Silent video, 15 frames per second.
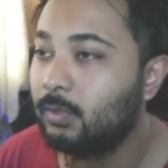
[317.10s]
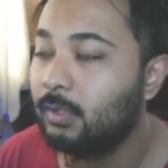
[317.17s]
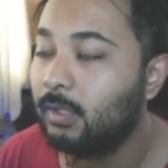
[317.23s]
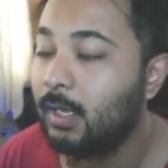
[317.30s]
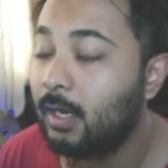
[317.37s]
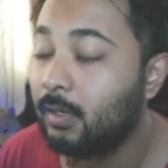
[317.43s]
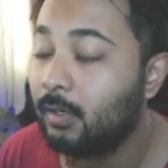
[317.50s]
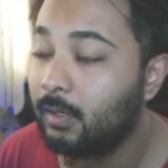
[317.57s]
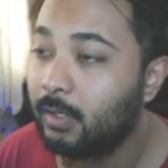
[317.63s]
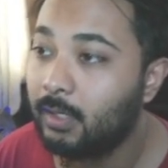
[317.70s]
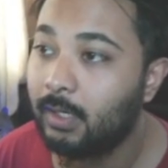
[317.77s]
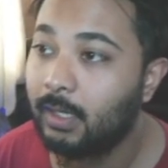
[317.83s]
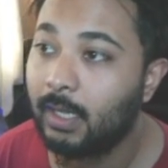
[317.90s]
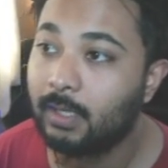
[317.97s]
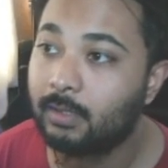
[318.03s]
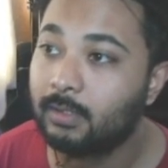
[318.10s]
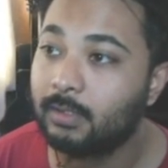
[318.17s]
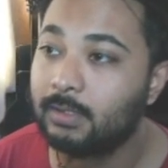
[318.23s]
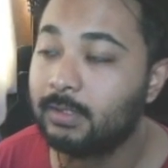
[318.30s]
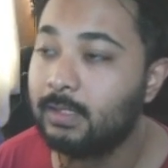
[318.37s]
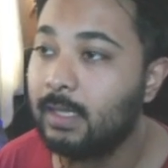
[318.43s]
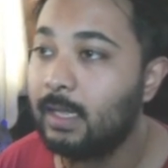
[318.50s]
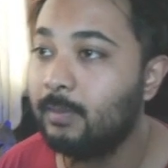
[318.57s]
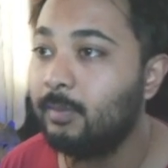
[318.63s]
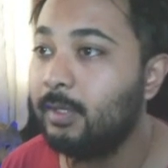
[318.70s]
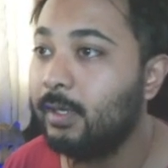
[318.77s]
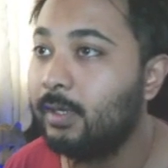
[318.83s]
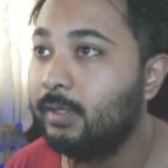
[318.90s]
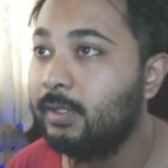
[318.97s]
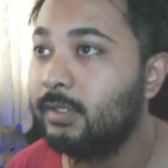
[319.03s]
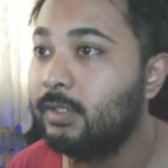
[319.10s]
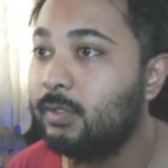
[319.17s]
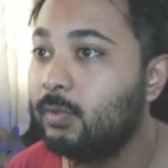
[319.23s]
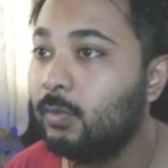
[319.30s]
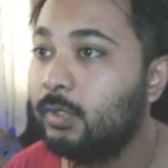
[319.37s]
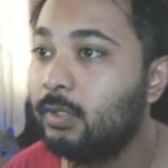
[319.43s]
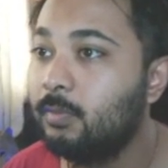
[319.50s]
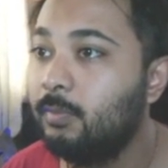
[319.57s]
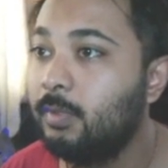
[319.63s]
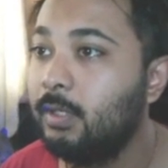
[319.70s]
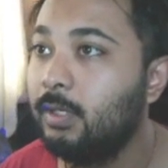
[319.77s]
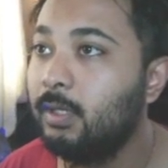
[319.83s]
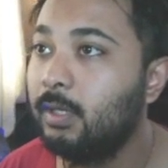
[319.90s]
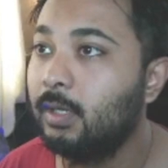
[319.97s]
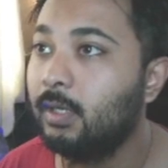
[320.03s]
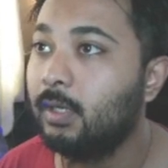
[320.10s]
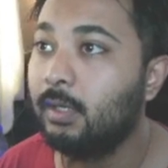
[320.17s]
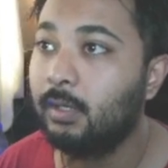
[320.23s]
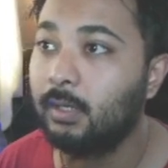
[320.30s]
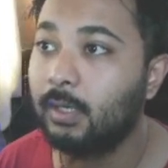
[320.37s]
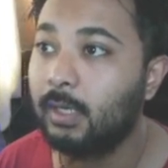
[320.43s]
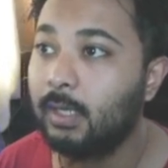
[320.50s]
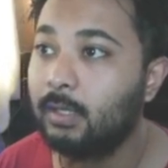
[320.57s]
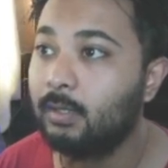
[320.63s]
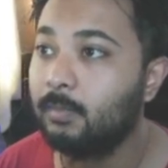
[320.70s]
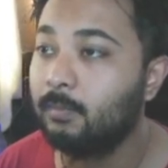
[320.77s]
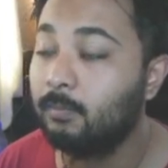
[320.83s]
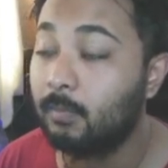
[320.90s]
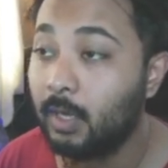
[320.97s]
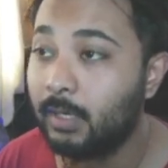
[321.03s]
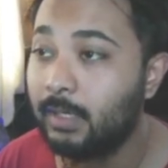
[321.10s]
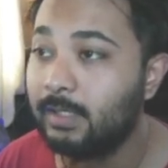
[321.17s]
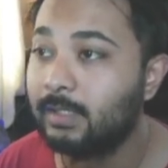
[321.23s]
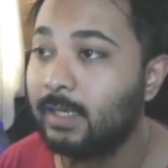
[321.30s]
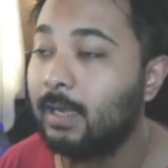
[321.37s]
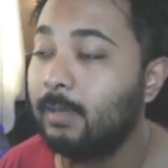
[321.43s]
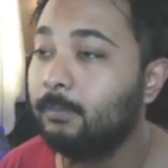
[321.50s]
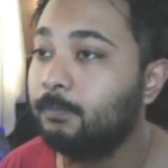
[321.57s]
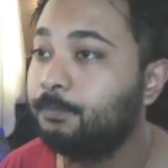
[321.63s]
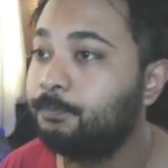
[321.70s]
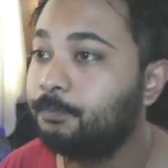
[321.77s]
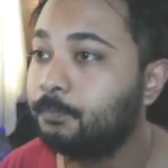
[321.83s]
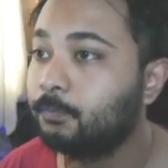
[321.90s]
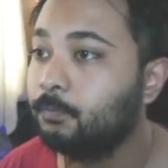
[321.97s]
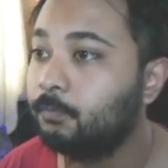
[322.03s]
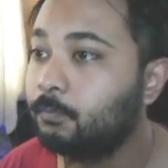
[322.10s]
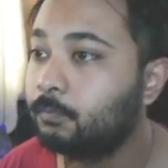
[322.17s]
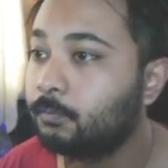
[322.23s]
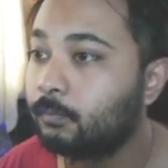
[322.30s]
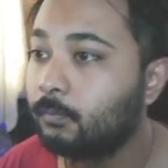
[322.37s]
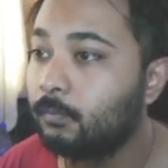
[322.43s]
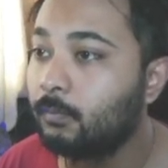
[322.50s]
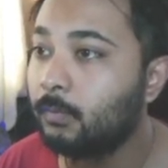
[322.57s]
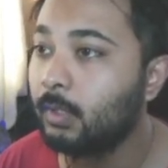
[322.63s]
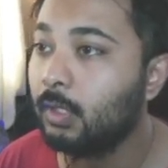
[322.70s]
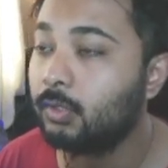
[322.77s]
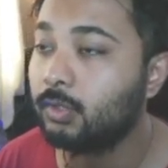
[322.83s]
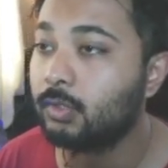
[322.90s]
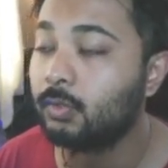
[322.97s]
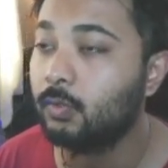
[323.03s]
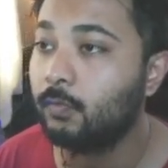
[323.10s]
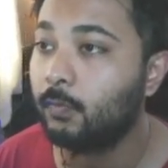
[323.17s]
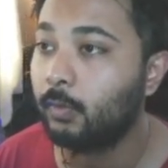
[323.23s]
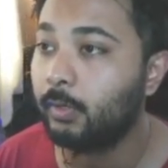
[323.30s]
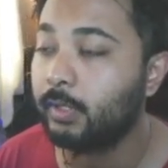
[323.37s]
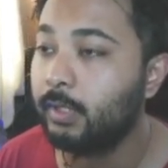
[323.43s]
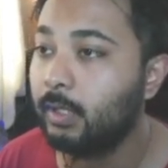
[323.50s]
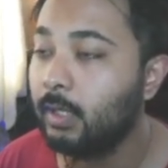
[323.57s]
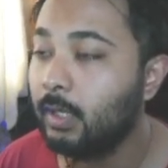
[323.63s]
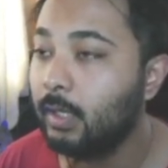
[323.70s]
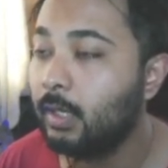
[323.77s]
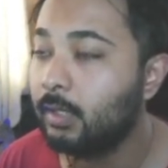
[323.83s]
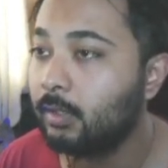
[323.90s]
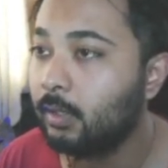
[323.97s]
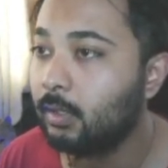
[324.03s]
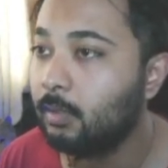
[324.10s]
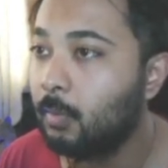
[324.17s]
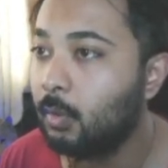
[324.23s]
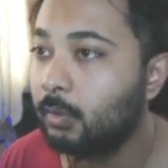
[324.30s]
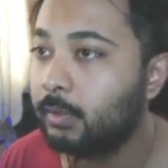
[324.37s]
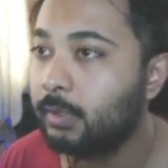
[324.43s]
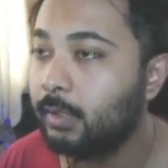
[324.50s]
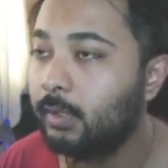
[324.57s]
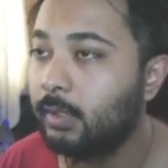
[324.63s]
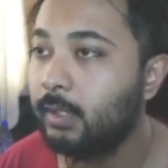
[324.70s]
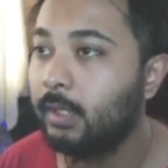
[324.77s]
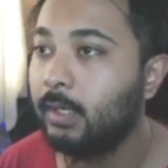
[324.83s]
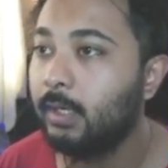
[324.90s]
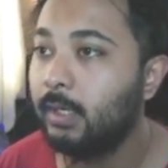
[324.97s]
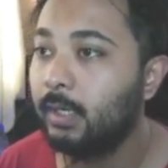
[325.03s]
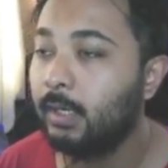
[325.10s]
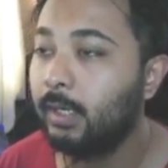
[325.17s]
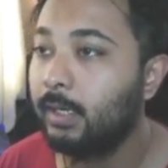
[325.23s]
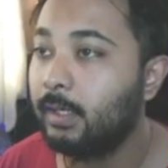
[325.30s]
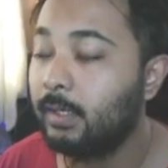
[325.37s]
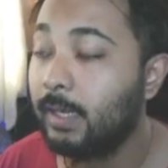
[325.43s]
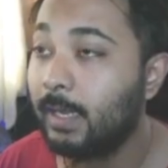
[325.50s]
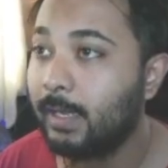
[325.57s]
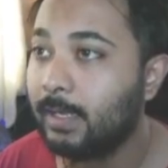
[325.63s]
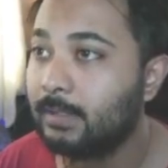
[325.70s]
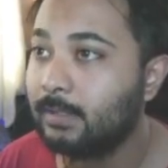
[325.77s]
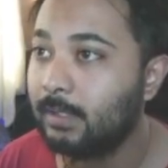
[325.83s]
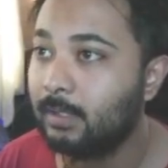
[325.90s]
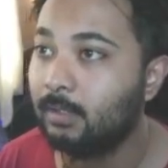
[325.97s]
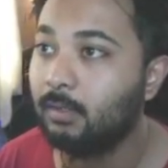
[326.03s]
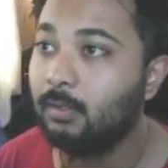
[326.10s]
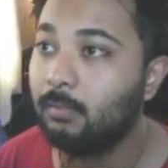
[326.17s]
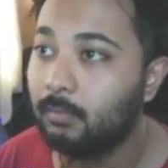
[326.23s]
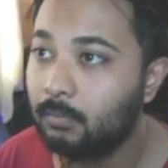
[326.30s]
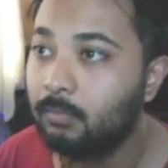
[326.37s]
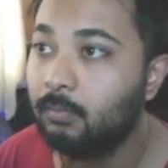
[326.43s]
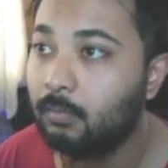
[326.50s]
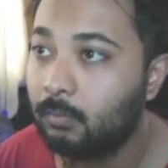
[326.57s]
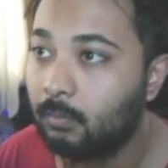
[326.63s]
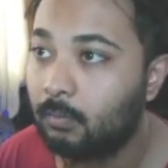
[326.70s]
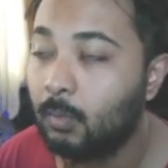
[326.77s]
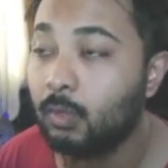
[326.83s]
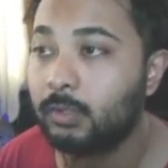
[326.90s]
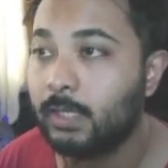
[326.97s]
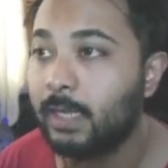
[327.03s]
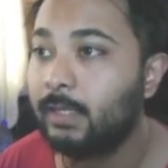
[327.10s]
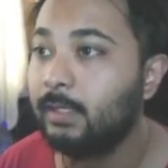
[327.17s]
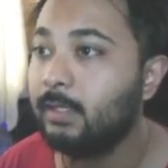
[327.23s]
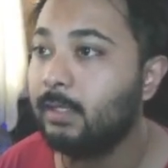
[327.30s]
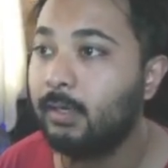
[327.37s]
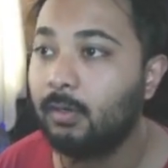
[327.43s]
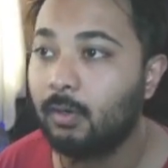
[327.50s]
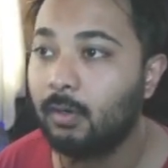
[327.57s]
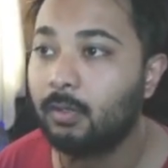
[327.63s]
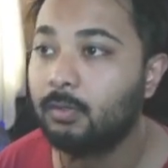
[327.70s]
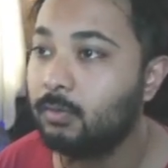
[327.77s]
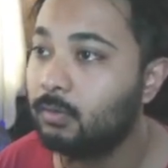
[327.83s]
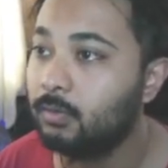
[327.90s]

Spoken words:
They are hitting at the CMP here. This is going to be like Body Slam. And just go for the Thunderbolt here. And like I said, most likely they're not